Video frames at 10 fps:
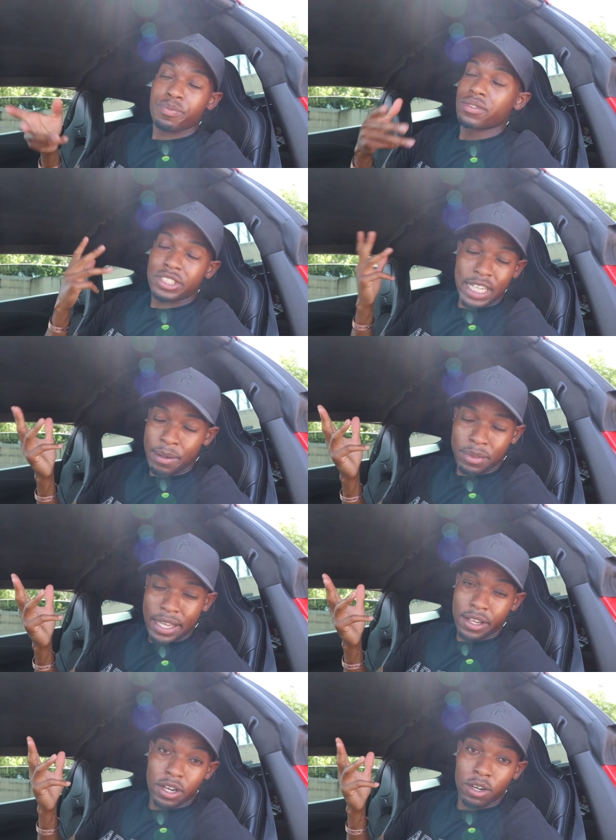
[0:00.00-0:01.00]
The same
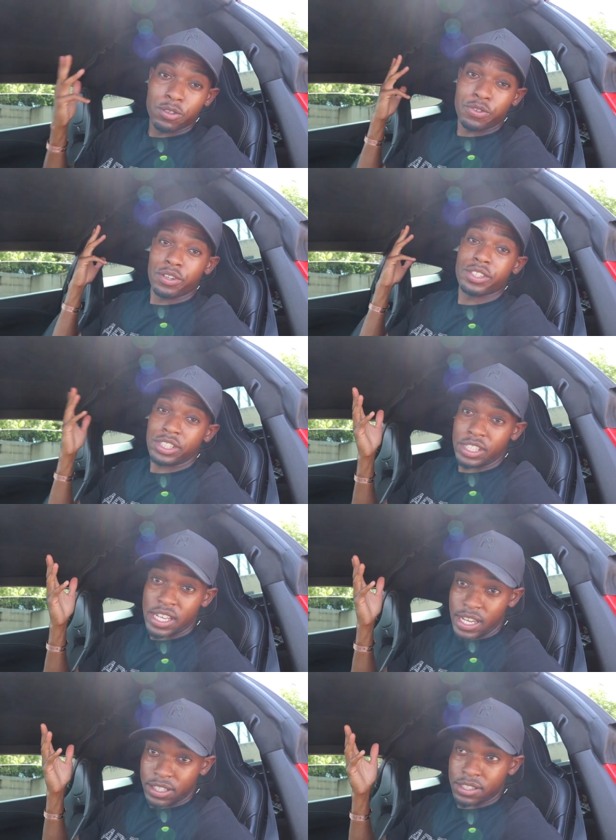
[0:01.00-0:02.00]
thing goes for the
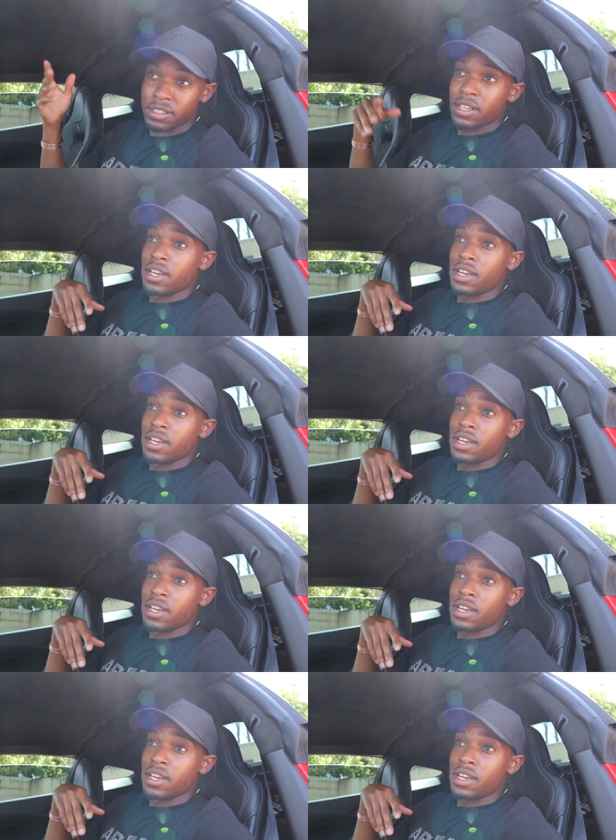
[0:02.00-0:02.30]
C8s